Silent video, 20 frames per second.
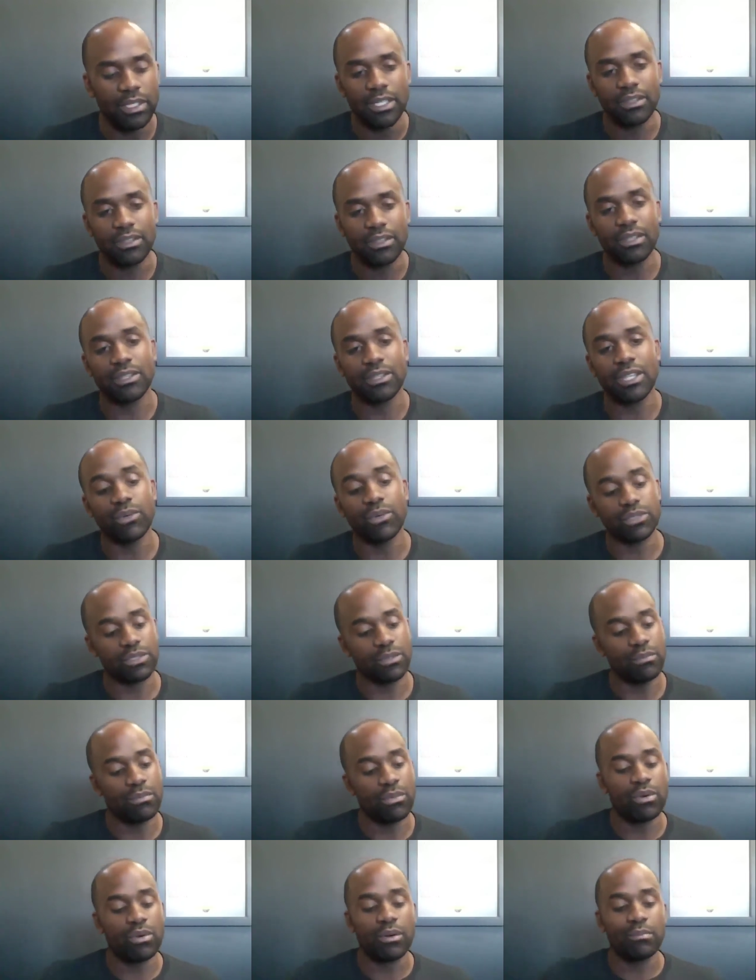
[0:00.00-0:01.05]
Then if they want some
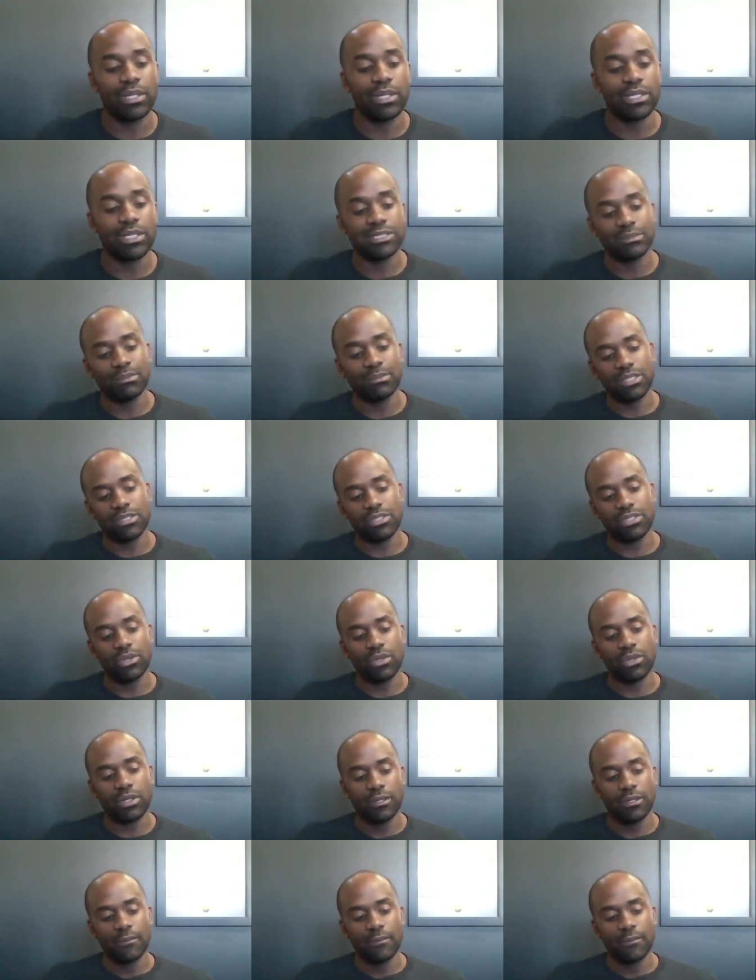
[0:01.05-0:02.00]
more business mentoring,